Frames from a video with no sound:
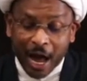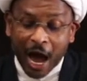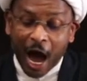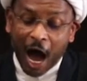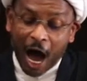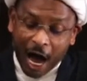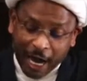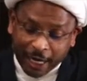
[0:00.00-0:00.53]

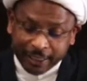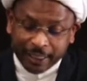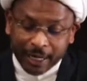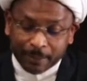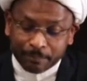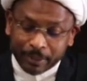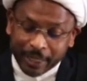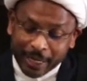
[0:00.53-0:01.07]

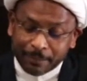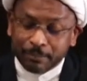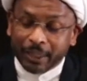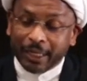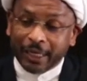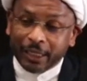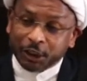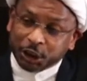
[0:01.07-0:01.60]
Adam bi
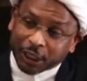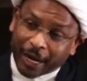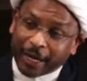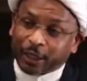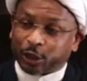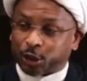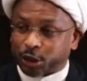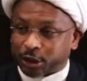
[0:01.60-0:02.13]
ibnihi
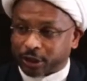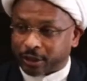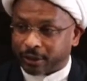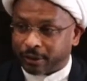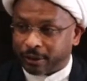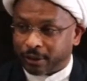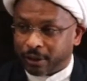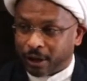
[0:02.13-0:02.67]
Sheeth."
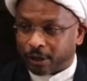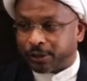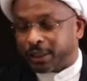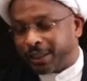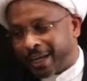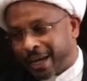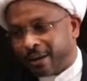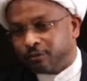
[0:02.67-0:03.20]
On the
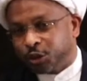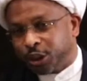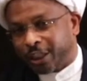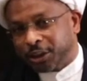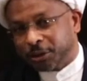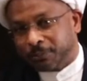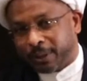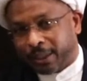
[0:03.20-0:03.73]
day of
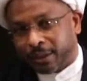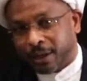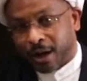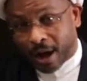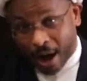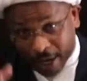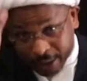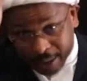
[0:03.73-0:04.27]
judgment,
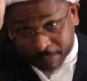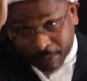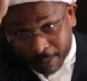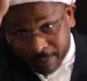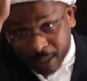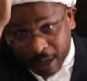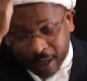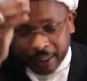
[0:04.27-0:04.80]
Adam,
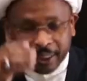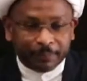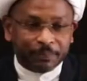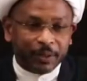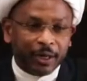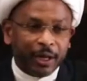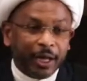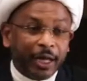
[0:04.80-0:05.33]
Nabi Adam,
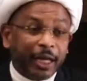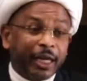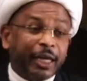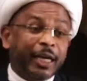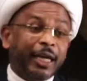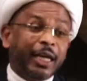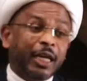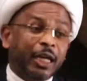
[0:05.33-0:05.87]

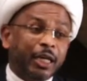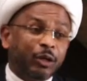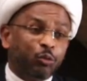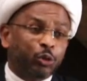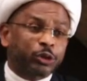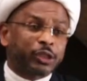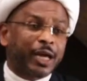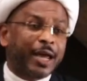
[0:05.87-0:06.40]
he
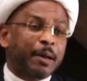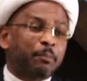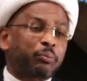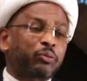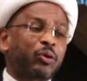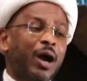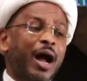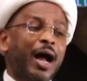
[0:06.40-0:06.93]
will take
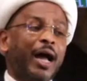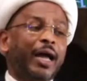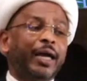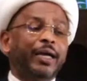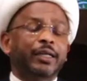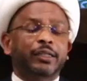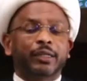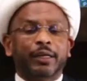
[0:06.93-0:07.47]

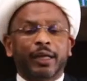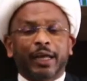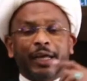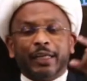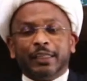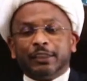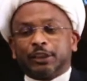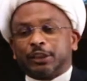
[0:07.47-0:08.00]
pride
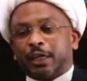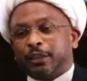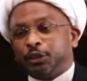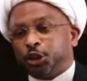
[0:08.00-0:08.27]
in his son